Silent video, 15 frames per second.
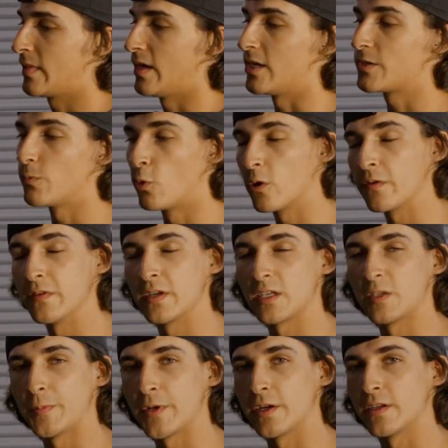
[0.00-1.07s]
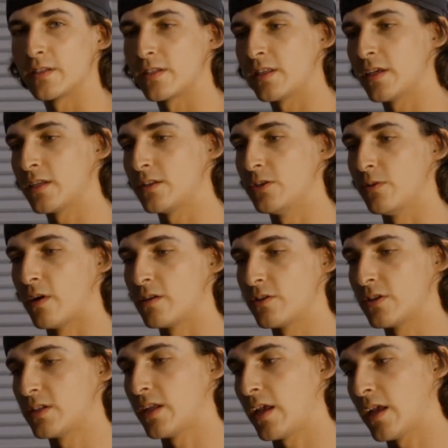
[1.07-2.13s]
It's more of an experience thing to
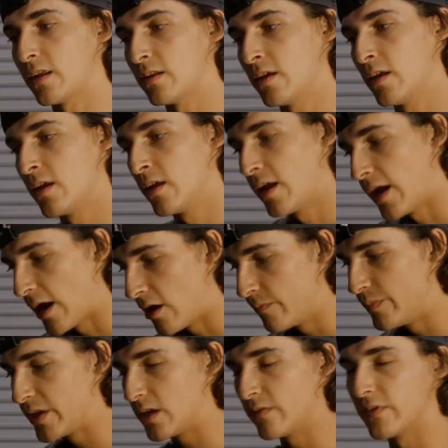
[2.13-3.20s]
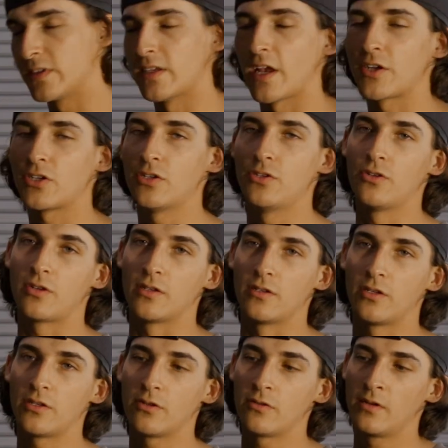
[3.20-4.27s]
understand how big of a section you can
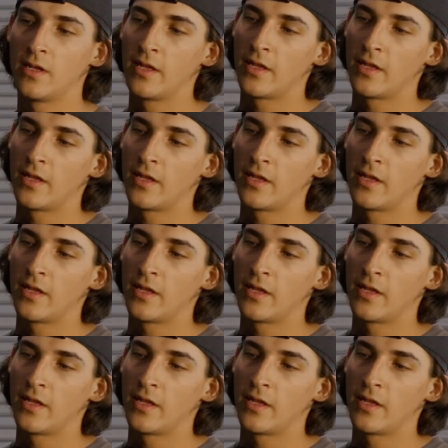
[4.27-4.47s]
do.